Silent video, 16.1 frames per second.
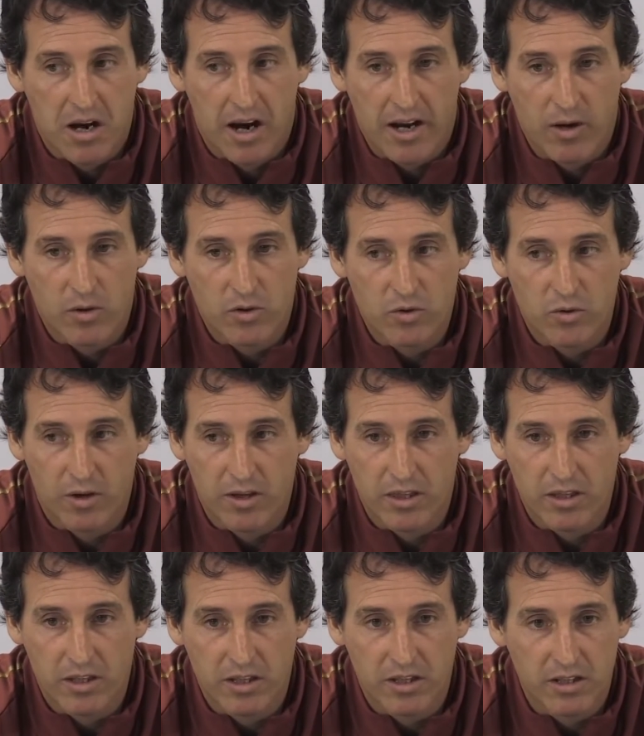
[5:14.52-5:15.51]
And also I
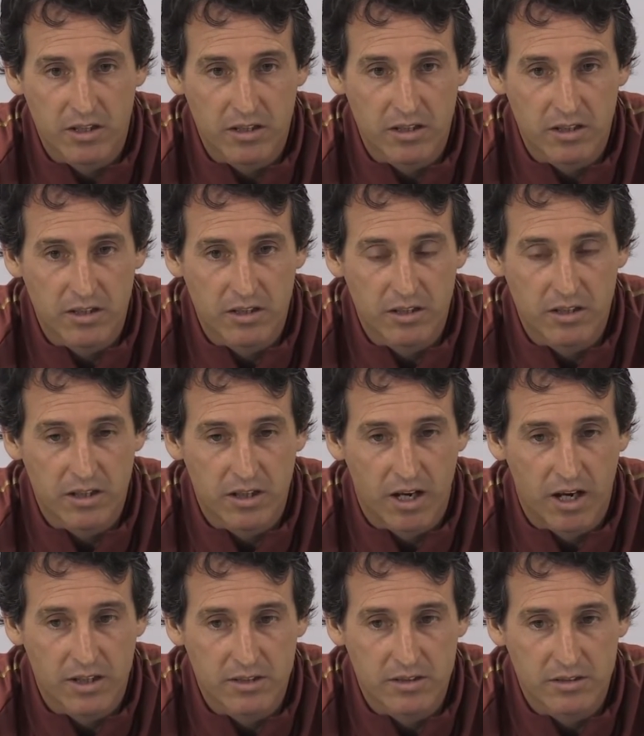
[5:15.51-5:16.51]
think he
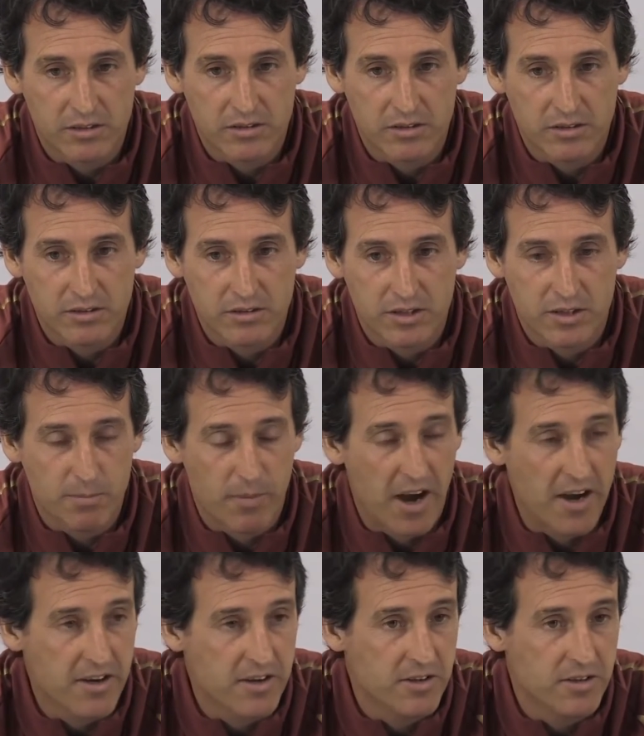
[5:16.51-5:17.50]
has
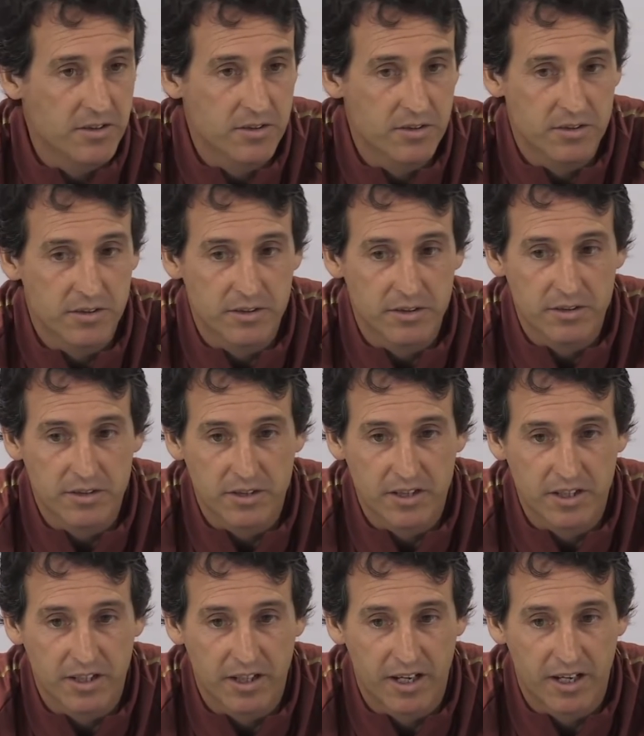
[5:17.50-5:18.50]
experience,
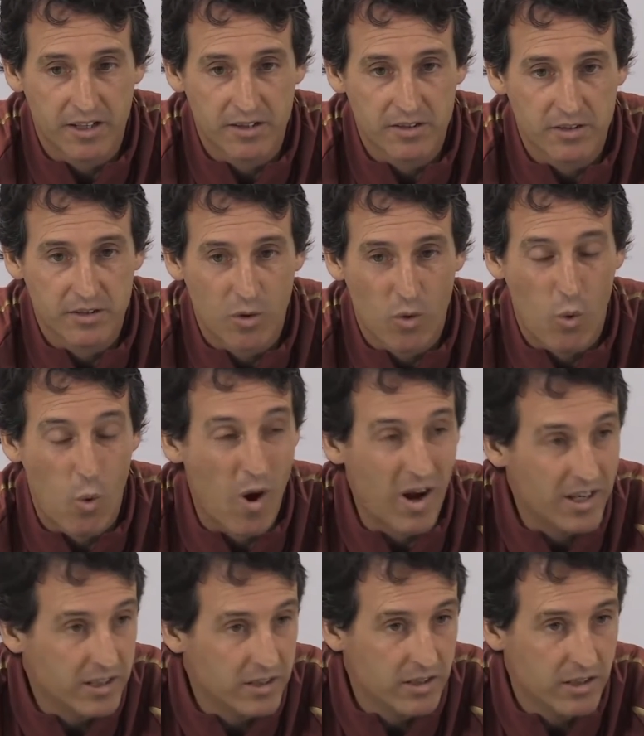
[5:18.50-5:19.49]
he has
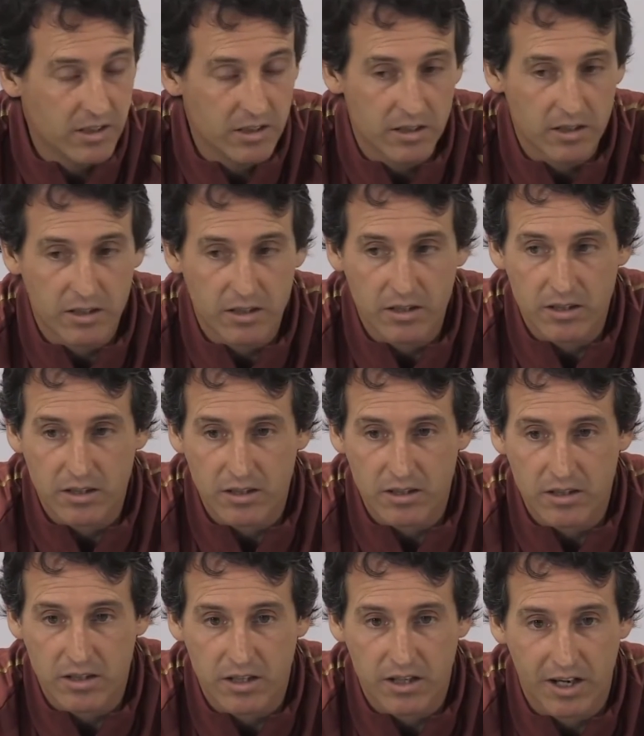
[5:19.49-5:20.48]
quality,
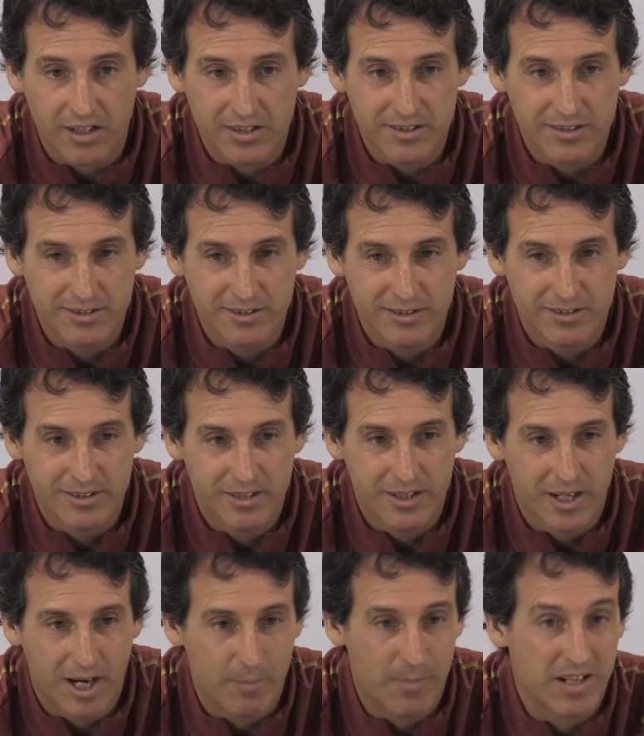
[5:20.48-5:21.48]
he has
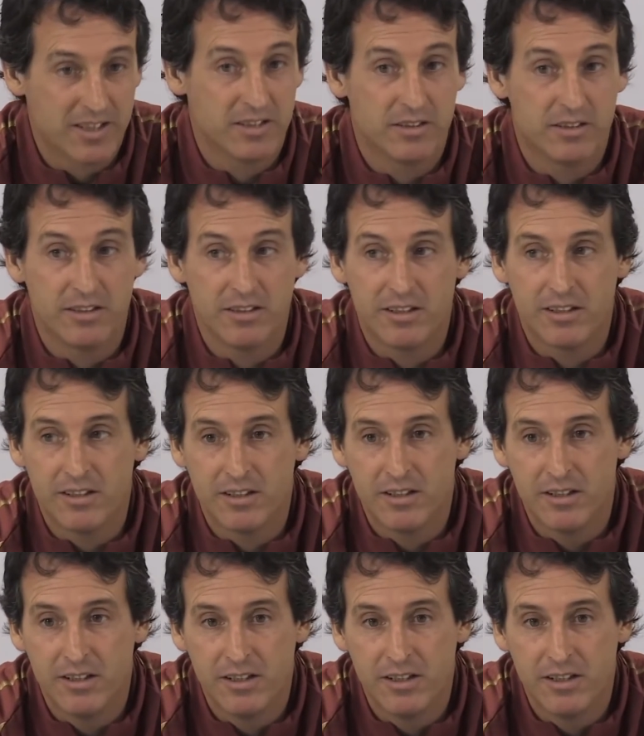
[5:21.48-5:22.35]
capacity,